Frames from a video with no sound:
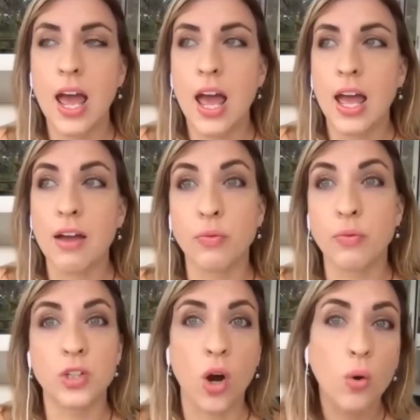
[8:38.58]
If we
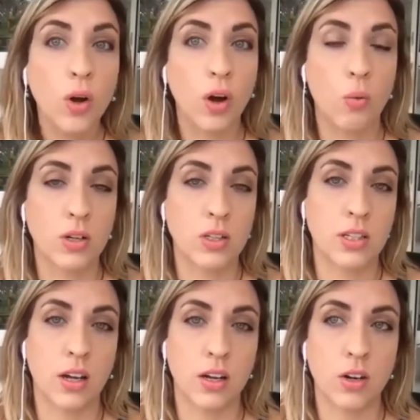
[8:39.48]
don't go, what's that
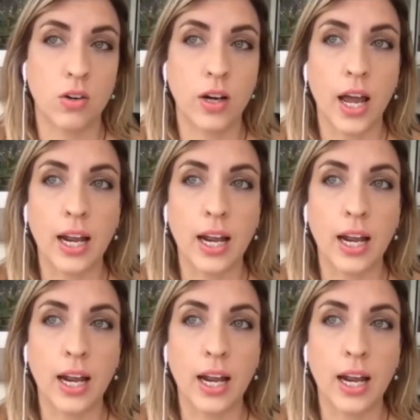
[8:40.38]
going to create?